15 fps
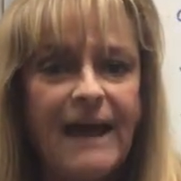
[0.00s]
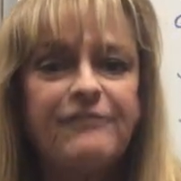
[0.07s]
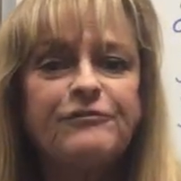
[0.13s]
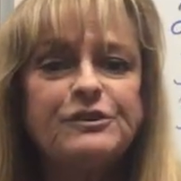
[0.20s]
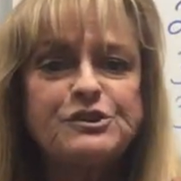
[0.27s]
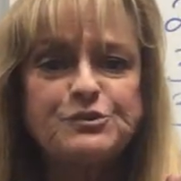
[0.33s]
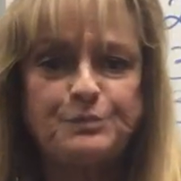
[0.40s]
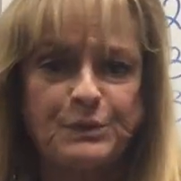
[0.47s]

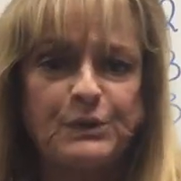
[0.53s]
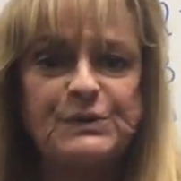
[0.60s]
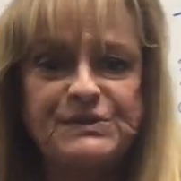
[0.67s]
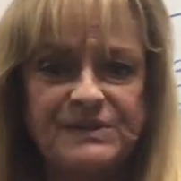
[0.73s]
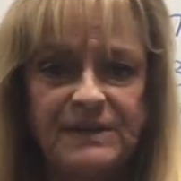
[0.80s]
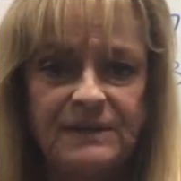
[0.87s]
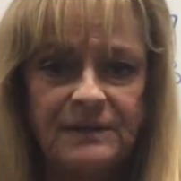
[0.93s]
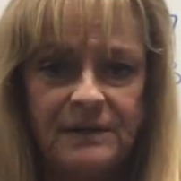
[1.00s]
average
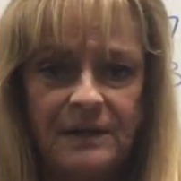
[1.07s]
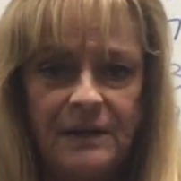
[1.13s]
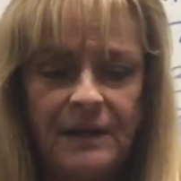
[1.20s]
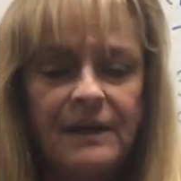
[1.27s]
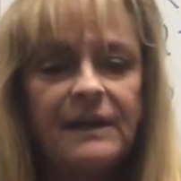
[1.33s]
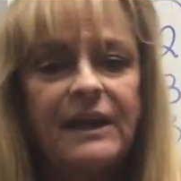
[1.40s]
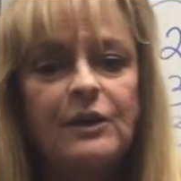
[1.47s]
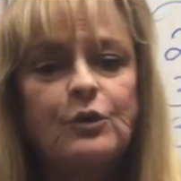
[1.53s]
person
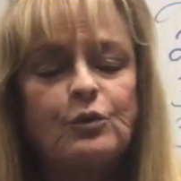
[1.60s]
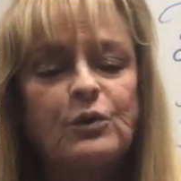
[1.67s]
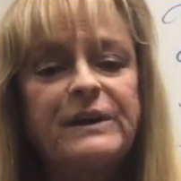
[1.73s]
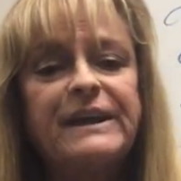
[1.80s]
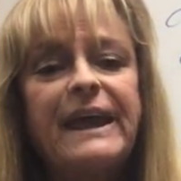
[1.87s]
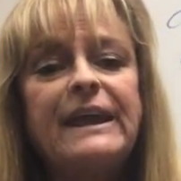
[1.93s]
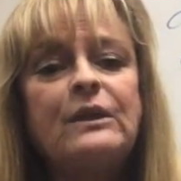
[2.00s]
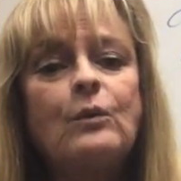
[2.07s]
can
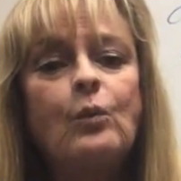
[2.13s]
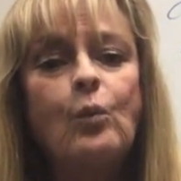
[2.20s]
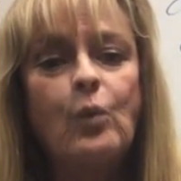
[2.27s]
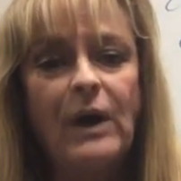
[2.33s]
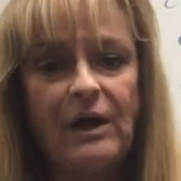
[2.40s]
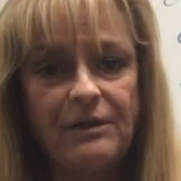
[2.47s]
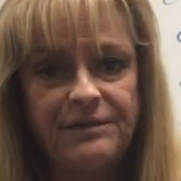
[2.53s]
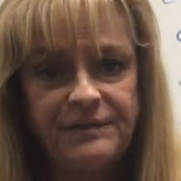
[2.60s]
create
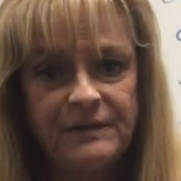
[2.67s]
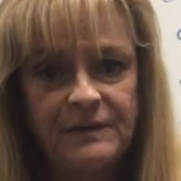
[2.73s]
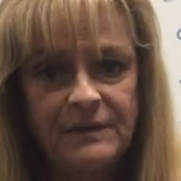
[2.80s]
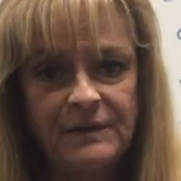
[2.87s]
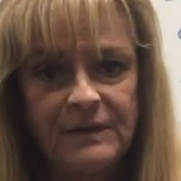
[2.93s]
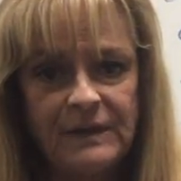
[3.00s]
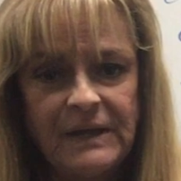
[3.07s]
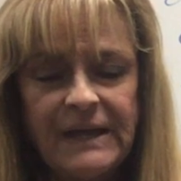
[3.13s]
wealth.
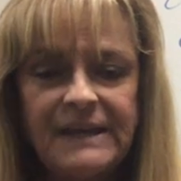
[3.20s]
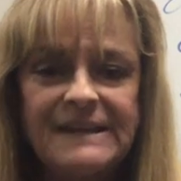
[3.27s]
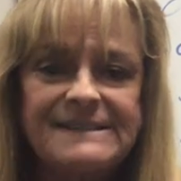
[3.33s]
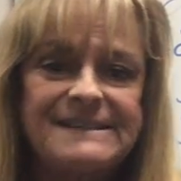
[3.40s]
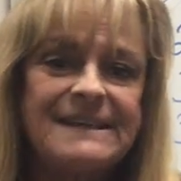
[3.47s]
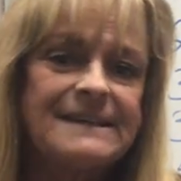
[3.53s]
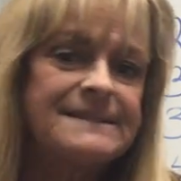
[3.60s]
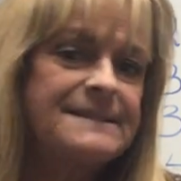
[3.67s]
You
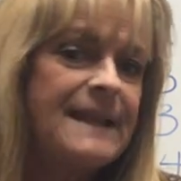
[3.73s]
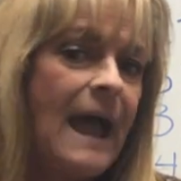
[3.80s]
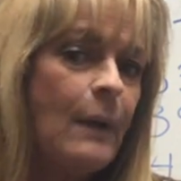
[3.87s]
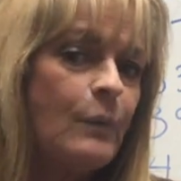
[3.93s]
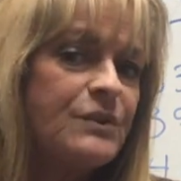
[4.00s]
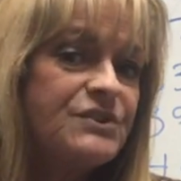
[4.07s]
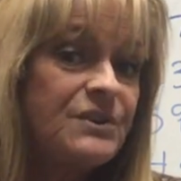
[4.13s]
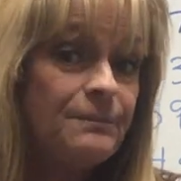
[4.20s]
see, it's
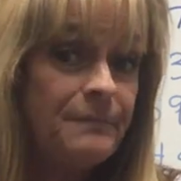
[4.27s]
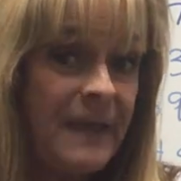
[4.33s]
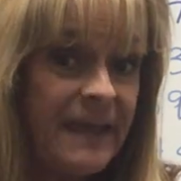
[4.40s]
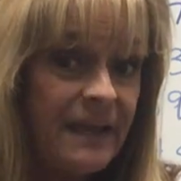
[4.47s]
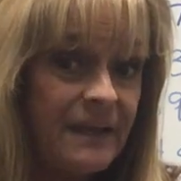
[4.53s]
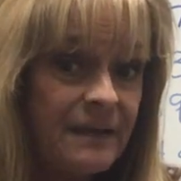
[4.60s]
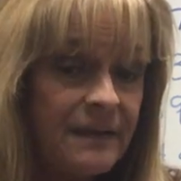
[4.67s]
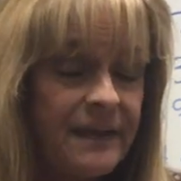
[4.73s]
not what you
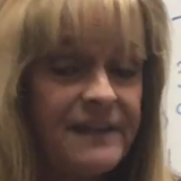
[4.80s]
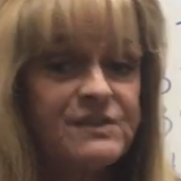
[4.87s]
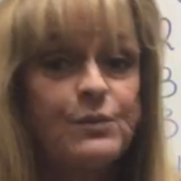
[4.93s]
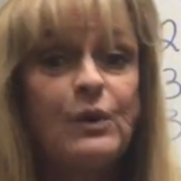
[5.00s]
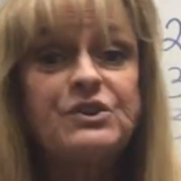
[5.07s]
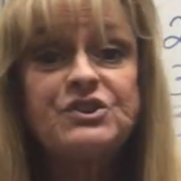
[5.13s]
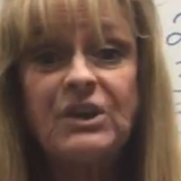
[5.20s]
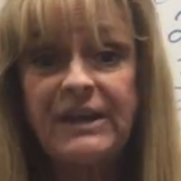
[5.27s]
make, it's
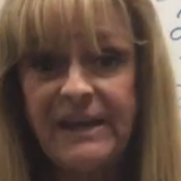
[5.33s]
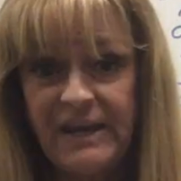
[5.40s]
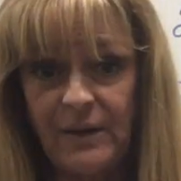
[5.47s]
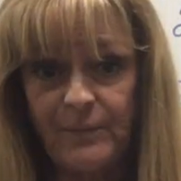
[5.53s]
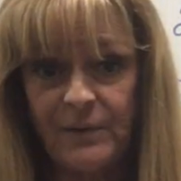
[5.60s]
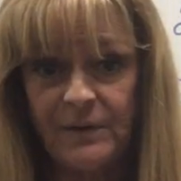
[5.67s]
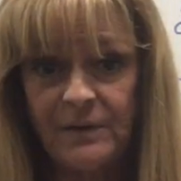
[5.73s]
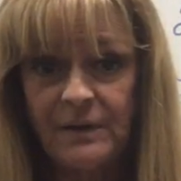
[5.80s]
what you
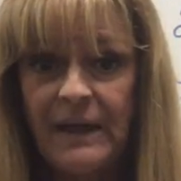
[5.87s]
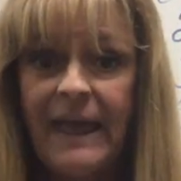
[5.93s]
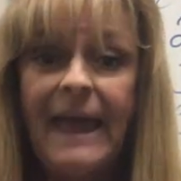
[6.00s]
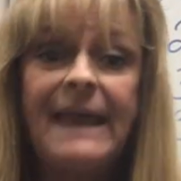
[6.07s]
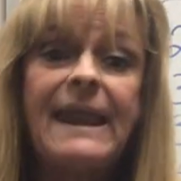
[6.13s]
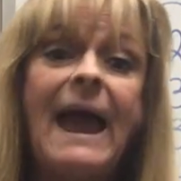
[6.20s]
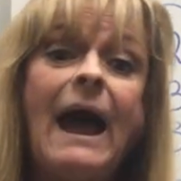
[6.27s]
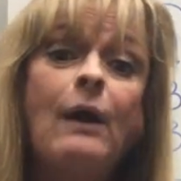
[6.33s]
keep.
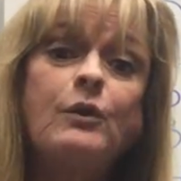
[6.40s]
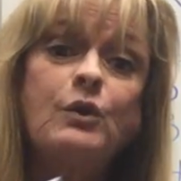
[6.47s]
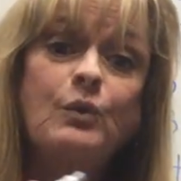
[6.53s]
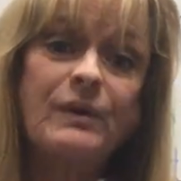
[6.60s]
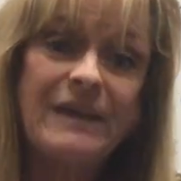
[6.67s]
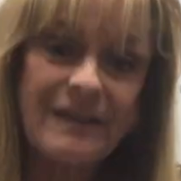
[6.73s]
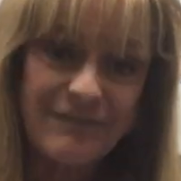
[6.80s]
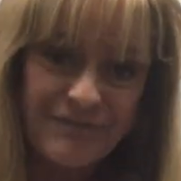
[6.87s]
And how
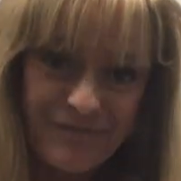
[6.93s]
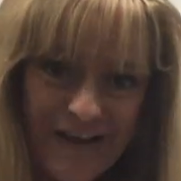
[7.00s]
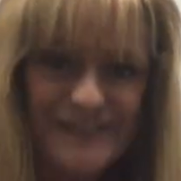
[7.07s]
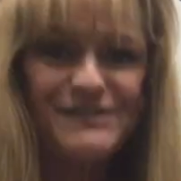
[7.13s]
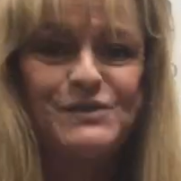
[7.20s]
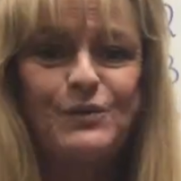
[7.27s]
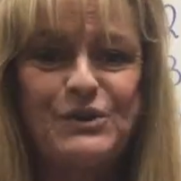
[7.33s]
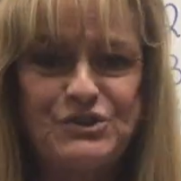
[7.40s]
you
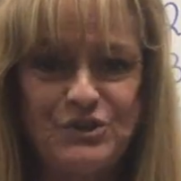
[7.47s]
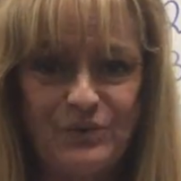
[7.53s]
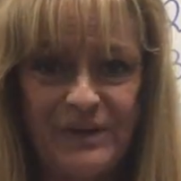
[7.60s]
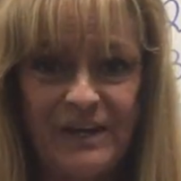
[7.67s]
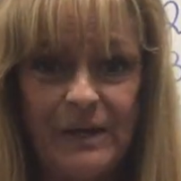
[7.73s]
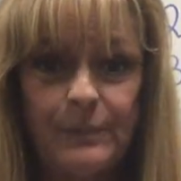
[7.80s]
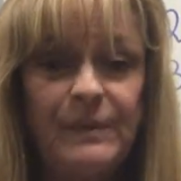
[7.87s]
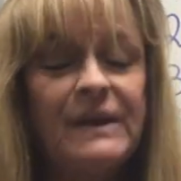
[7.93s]
invest what you
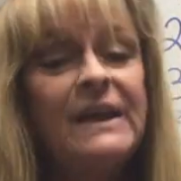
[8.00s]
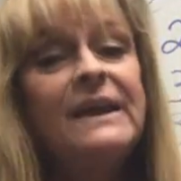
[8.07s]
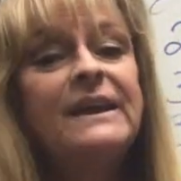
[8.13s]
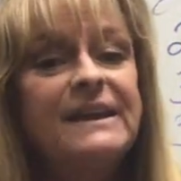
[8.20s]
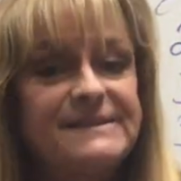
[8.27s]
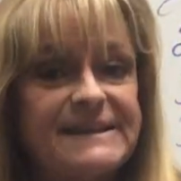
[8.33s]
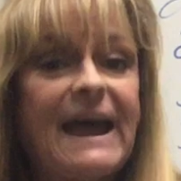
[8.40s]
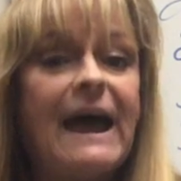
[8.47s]
keep
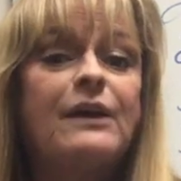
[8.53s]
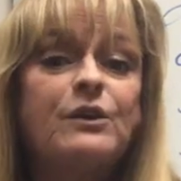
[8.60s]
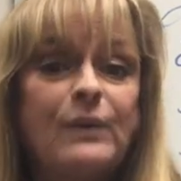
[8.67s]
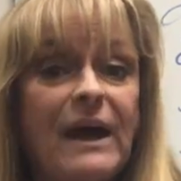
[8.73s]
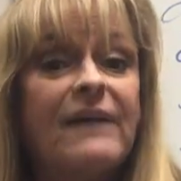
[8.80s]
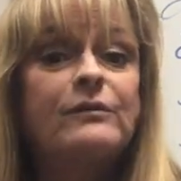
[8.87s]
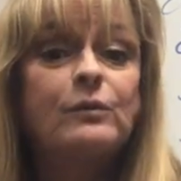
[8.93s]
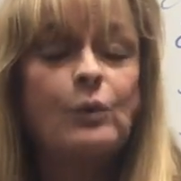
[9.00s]
is how you
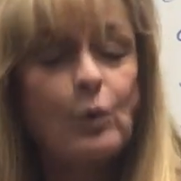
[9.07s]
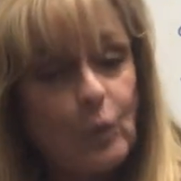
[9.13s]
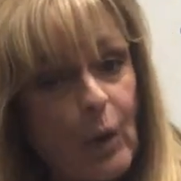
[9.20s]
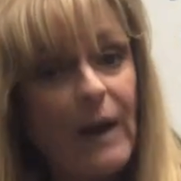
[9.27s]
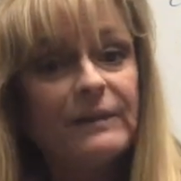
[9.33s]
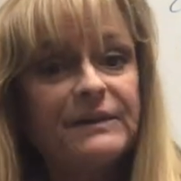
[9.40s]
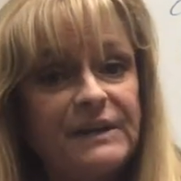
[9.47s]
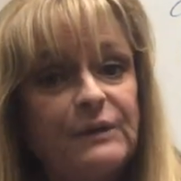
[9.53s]
have a
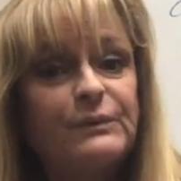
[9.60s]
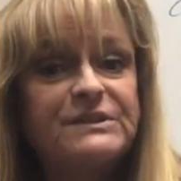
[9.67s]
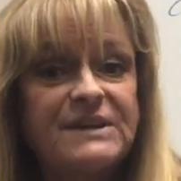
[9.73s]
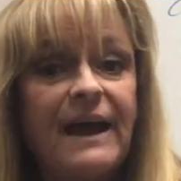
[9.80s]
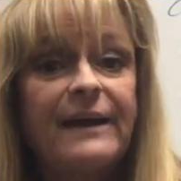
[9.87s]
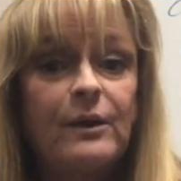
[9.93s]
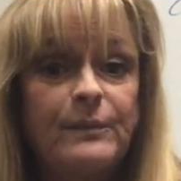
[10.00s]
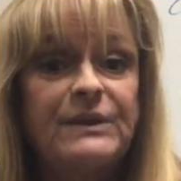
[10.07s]
quality
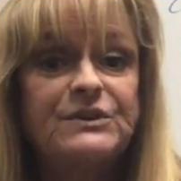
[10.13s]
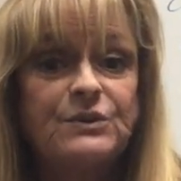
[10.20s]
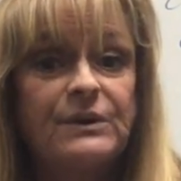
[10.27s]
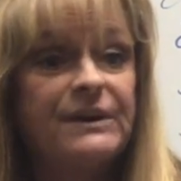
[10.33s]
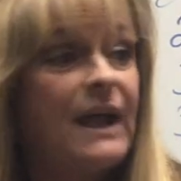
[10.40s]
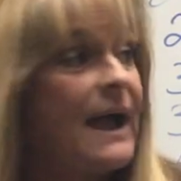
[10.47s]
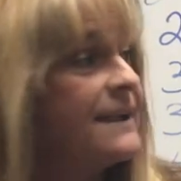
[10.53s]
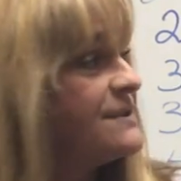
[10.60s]
retirement or
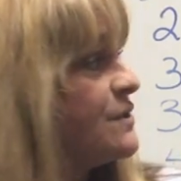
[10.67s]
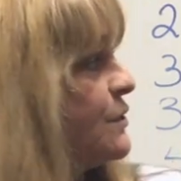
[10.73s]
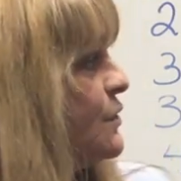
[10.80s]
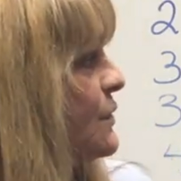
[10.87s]
not. So